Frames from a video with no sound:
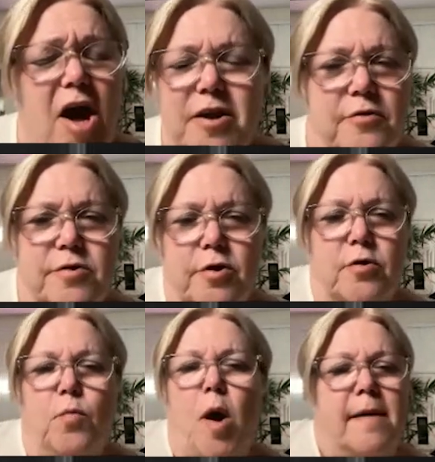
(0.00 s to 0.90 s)
I don't
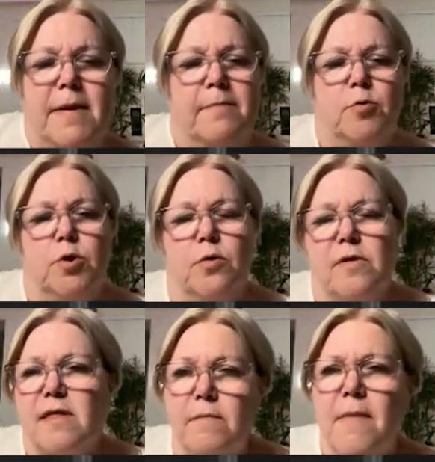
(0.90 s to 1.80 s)
know why people
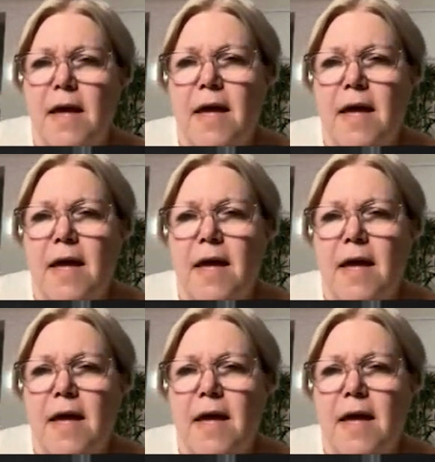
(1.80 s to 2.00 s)
use them,